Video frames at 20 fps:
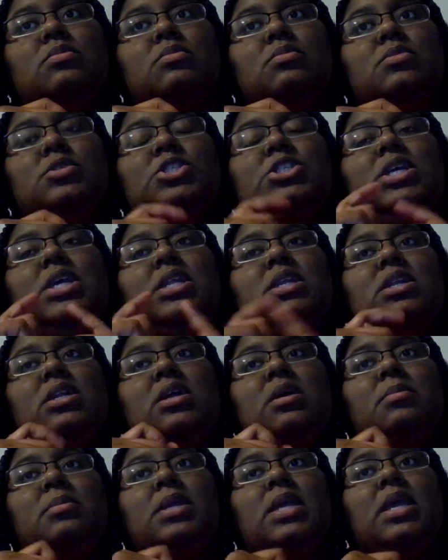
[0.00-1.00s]
she ended
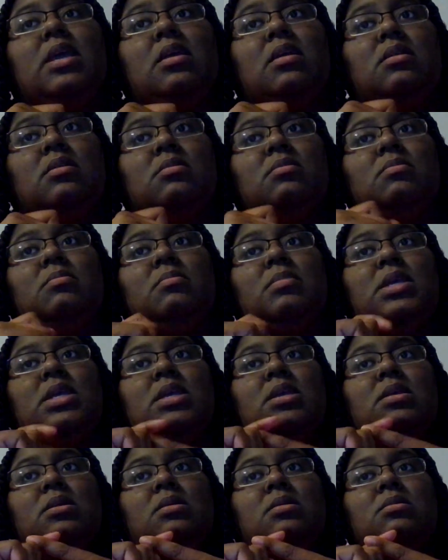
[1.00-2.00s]
up getting
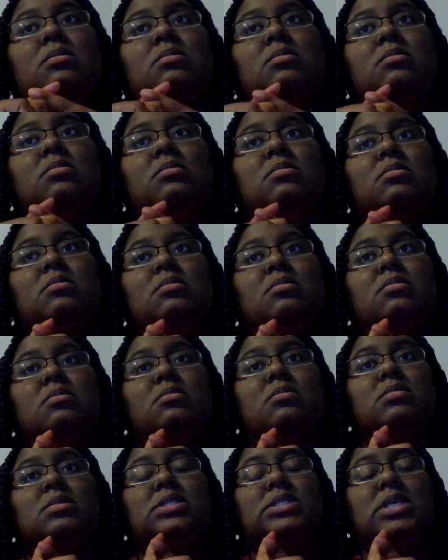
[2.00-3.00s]
me
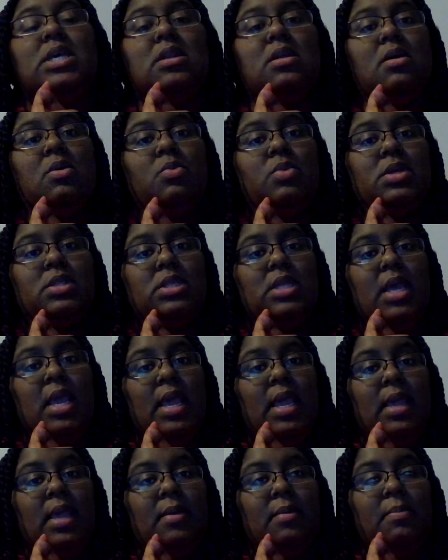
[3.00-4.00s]
set up with
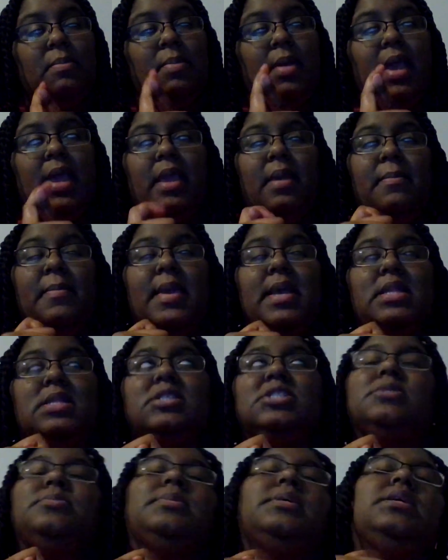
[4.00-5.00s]
a pain
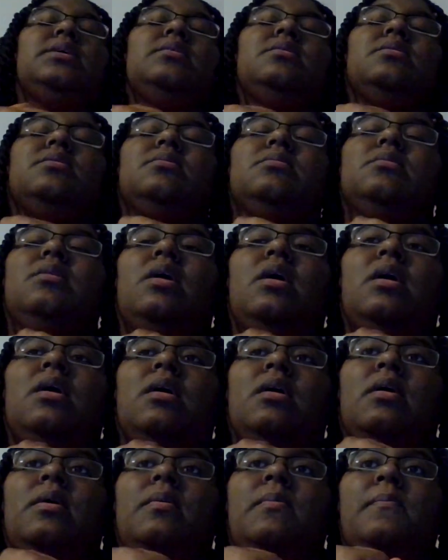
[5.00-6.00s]
management
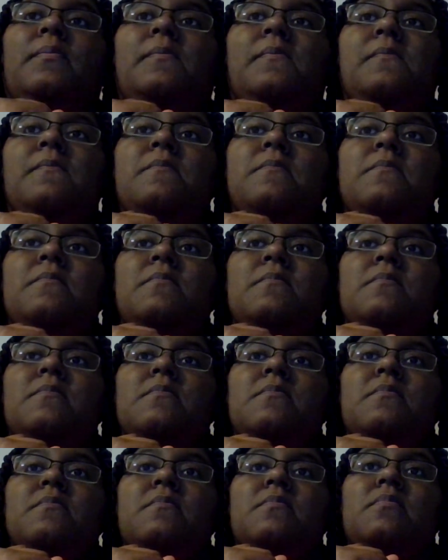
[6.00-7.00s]
um,
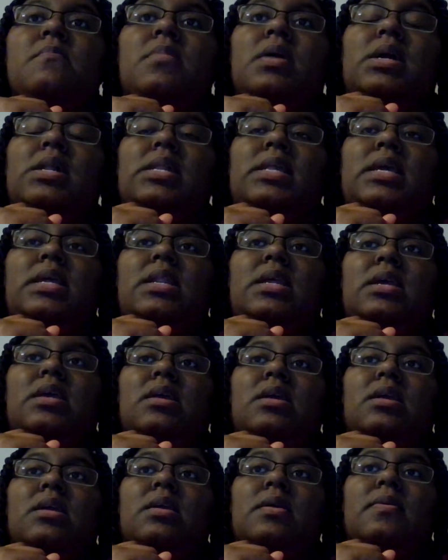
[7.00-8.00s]

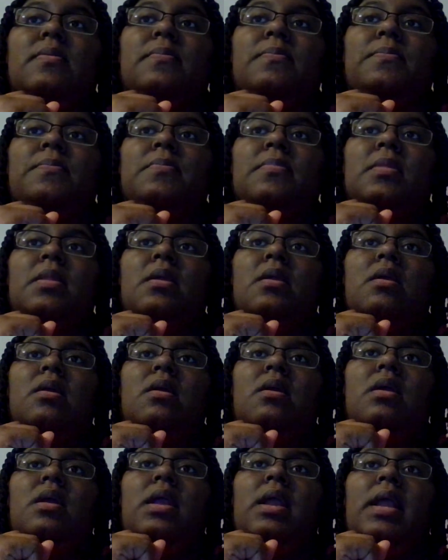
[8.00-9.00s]
clinic
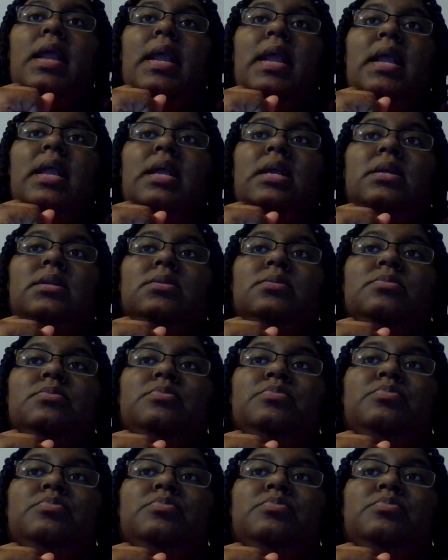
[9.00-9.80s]
and